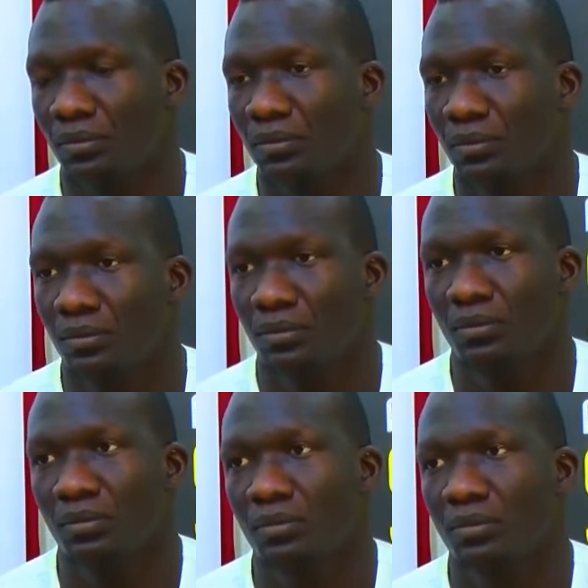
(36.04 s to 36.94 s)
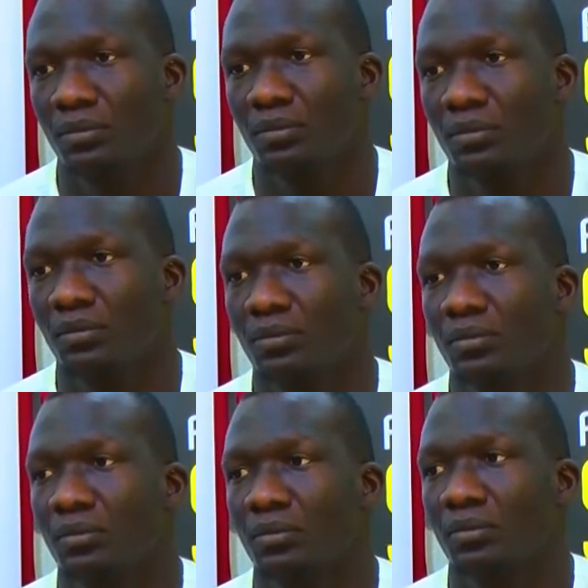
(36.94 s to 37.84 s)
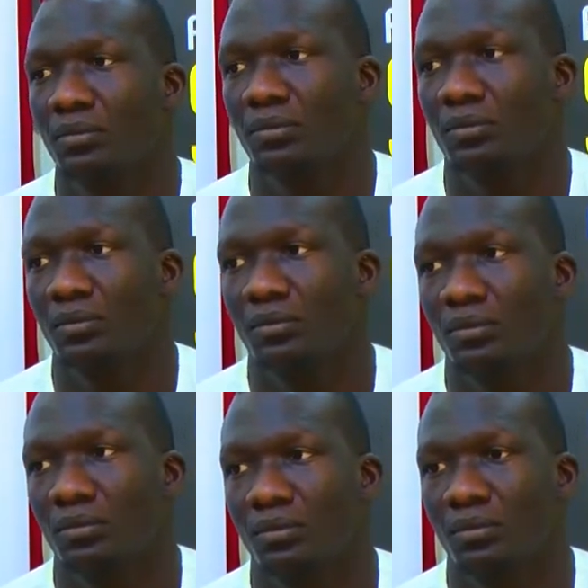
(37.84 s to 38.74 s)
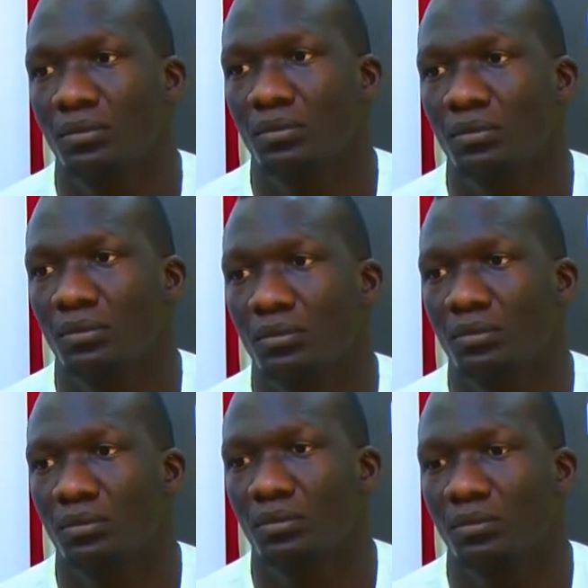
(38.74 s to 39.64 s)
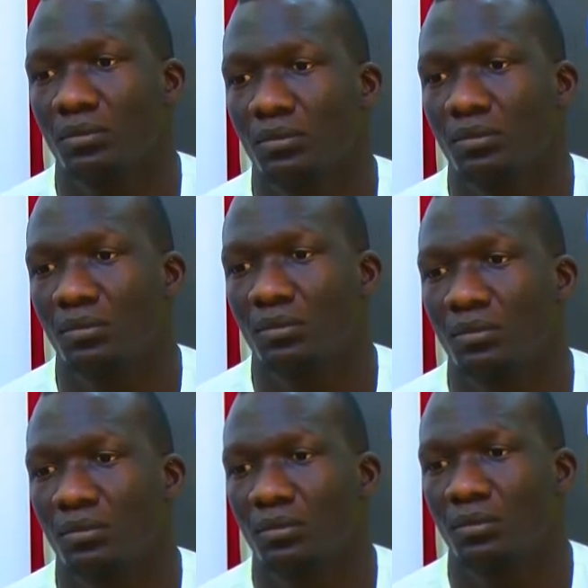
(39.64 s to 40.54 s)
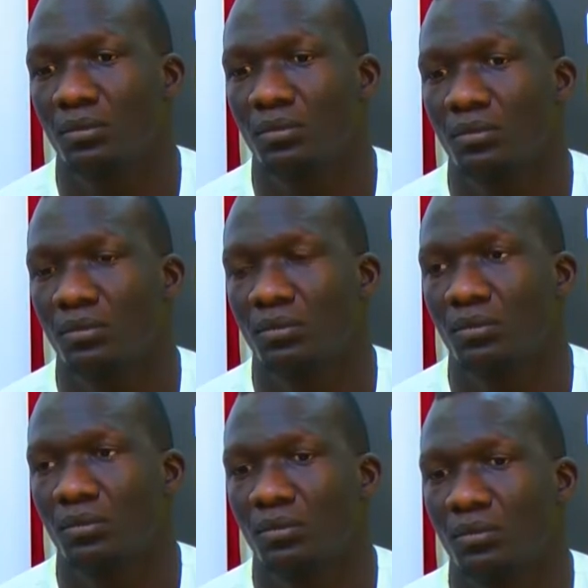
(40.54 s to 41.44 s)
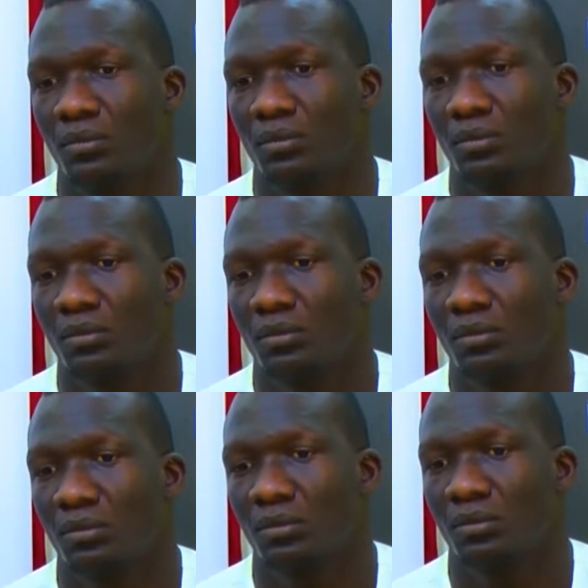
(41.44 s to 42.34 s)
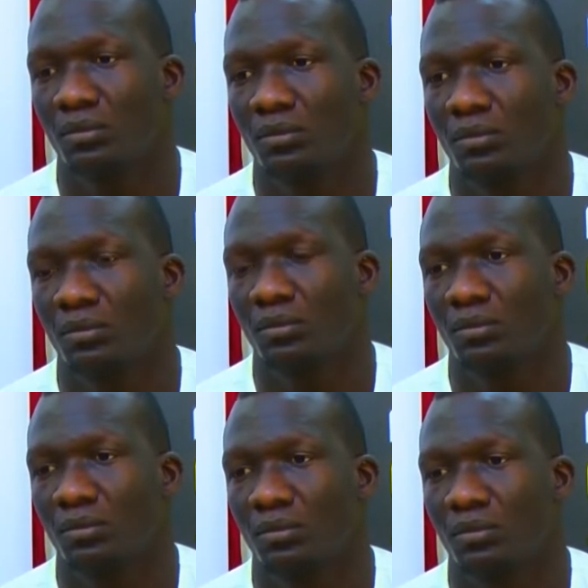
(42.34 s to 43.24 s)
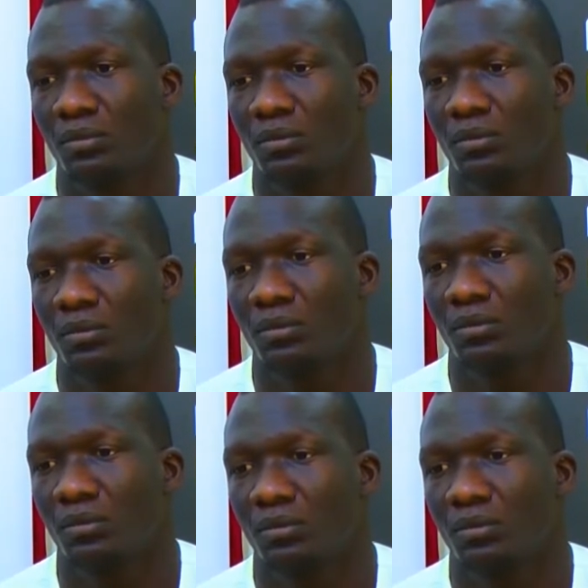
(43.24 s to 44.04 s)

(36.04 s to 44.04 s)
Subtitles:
No words are spoken by the person on screen.